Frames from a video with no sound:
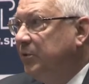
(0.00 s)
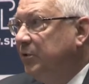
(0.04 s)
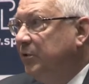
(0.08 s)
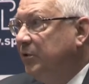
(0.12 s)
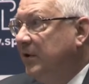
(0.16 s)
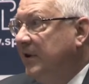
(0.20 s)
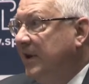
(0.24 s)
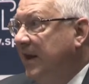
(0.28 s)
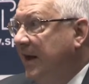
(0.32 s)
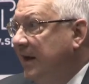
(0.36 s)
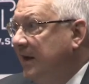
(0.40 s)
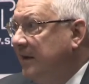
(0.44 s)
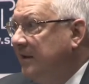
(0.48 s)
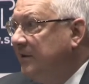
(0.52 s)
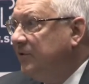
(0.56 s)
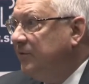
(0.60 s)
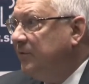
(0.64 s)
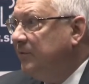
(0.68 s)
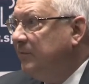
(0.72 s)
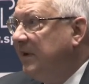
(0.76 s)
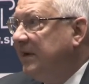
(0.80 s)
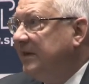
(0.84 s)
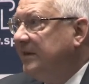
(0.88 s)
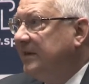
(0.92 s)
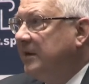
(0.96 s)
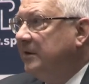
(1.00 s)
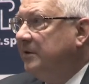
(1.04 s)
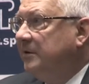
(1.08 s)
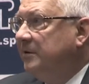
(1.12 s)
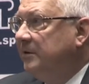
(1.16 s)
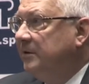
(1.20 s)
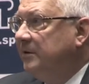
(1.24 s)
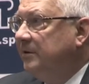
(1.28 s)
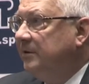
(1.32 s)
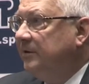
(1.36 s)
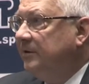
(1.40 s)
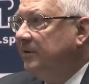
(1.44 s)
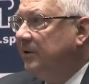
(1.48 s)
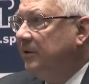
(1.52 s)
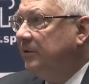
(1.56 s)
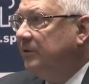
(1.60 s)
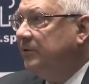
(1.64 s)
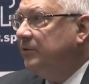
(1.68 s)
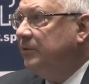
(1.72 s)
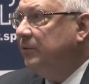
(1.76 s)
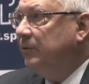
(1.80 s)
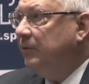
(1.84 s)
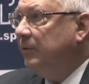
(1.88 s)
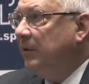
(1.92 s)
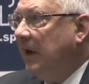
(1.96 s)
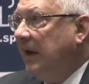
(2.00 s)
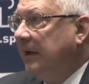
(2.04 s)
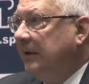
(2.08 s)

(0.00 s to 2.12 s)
put an end to massacres or to